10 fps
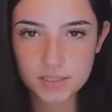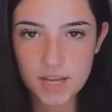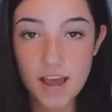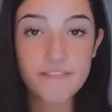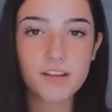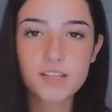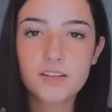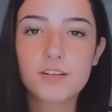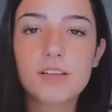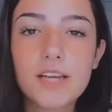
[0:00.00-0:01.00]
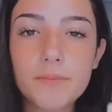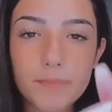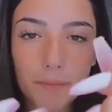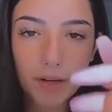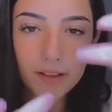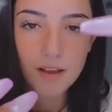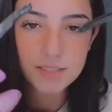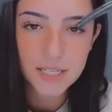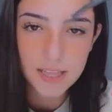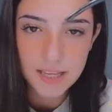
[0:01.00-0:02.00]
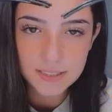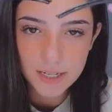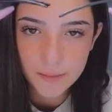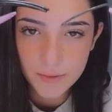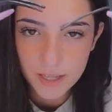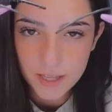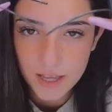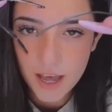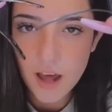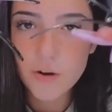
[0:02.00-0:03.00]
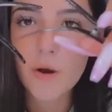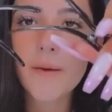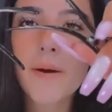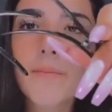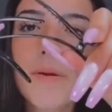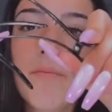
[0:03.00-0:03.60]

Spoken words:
I found the other clip, remember I lost it last time? I don't know, I might be